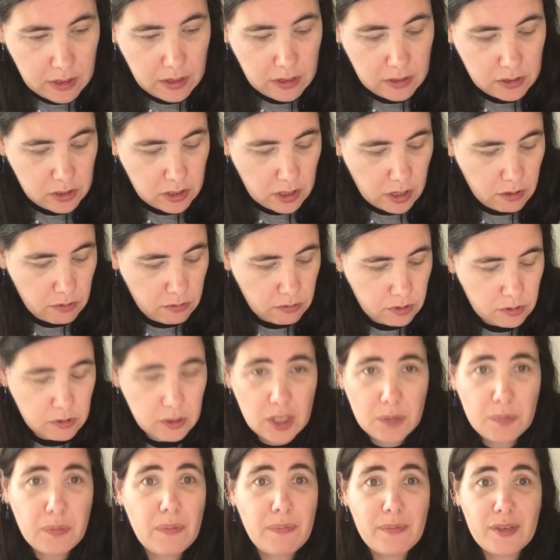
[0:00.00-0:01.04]
So
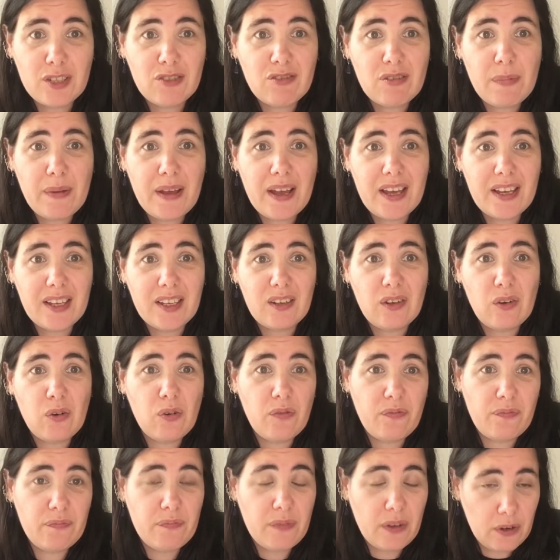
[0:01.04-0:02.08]
just put mystery bag
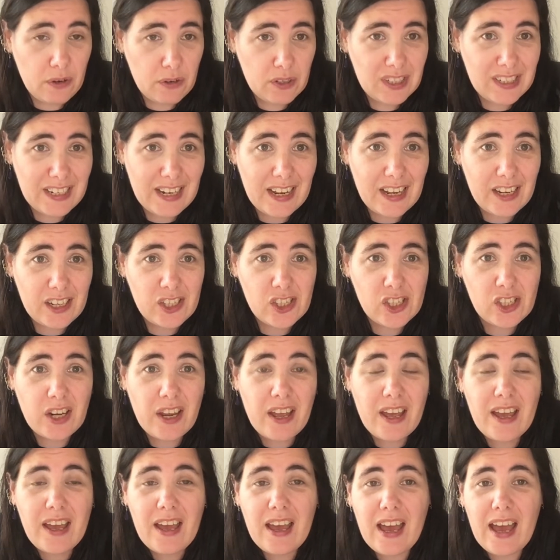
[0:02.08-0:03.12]
or stash
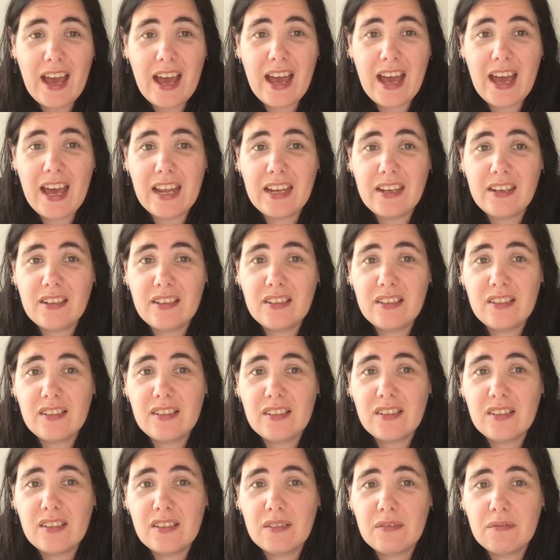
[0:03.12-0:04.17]

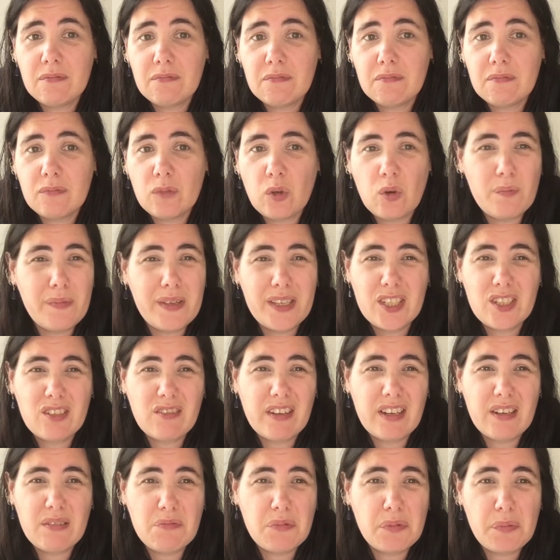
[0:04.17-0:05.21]
and or
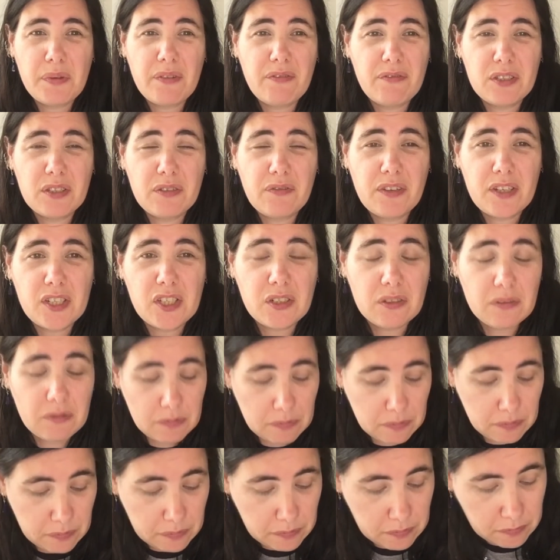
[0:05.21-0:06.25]
mystery will be sufficient.
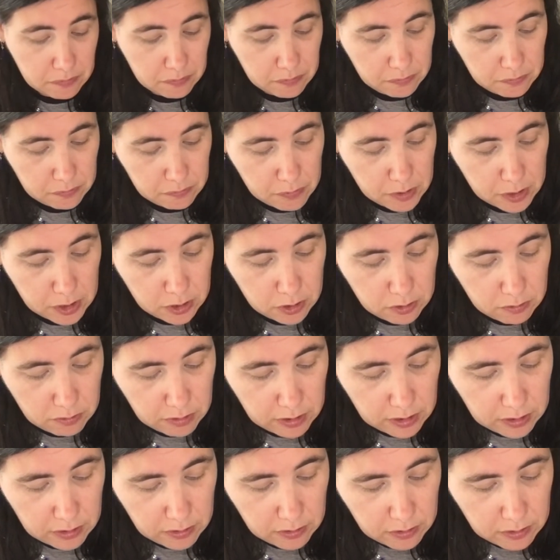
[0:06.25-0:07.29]

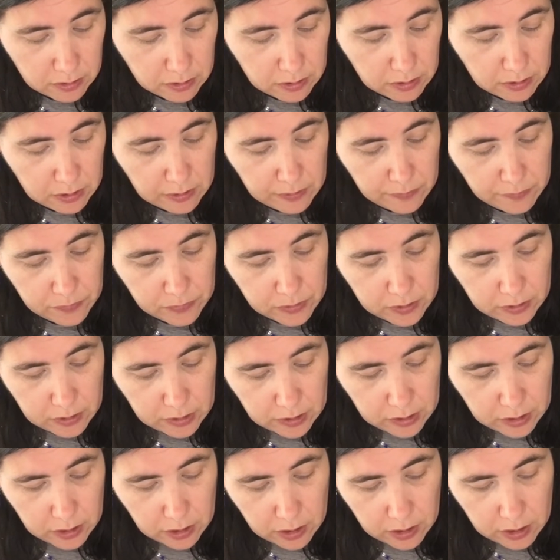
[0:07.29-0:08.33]
Mystery.
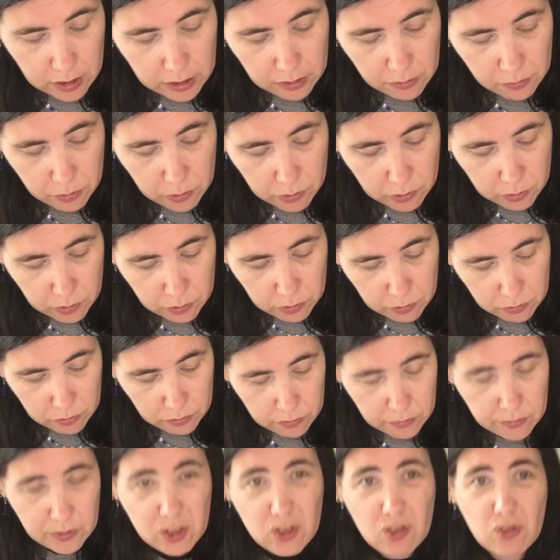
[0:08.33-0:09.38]
And I will
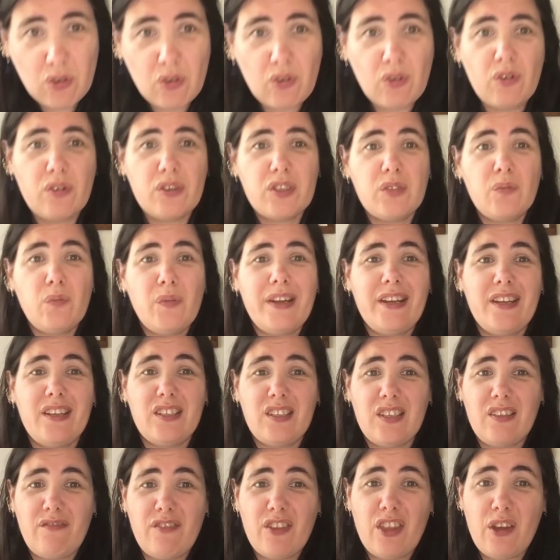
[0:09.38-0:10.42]
draw some
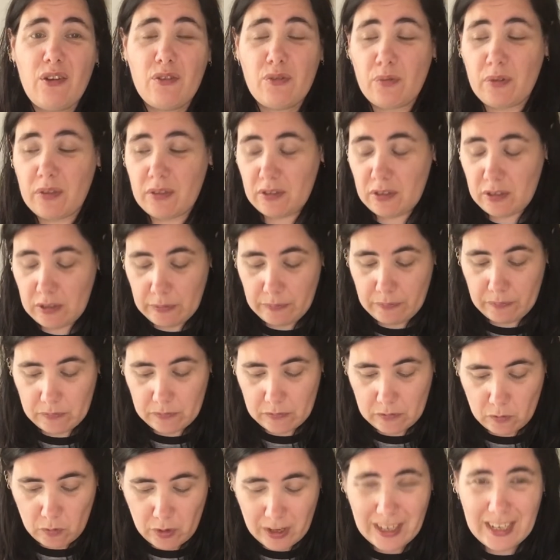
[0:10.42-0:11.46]
winners for those ones.
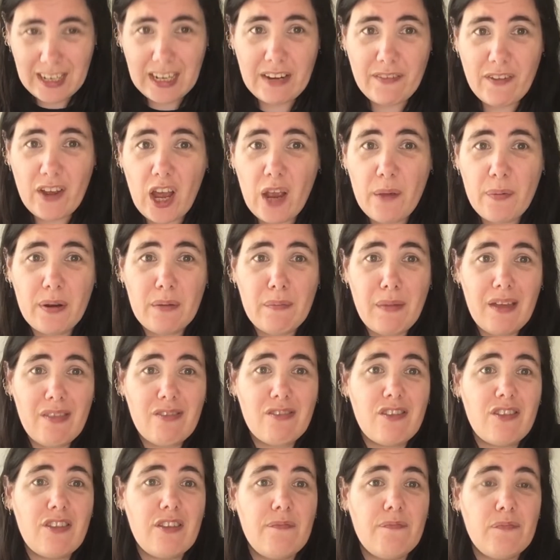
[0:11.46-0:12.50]
We're going to leave it open a
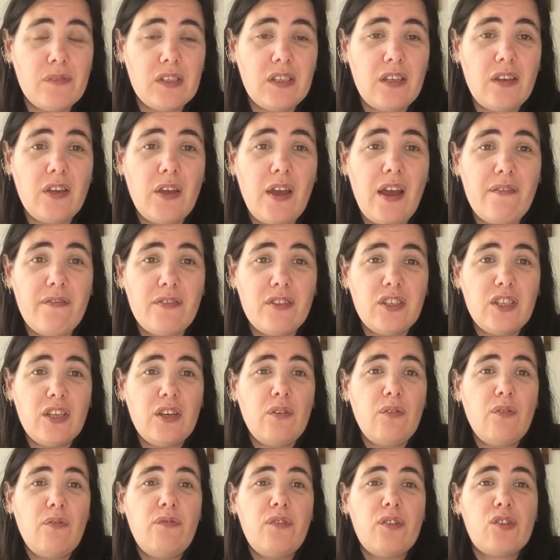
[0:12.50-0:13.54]
month. So you have
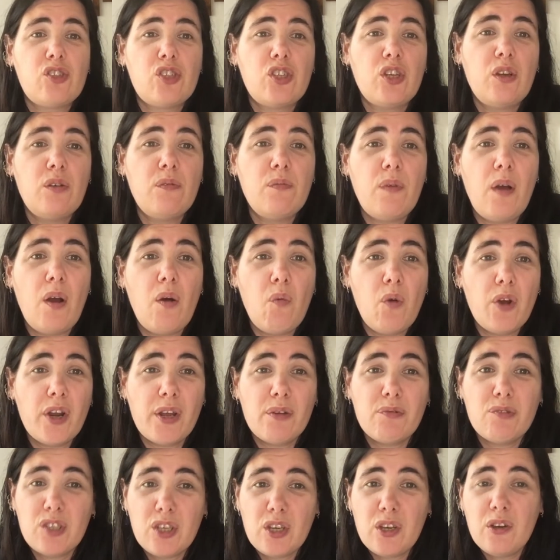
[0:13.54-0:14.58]
until Flosstube
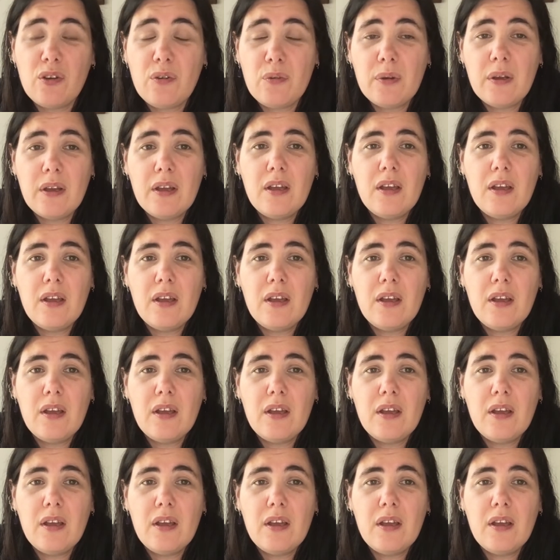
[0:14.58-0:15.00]
102,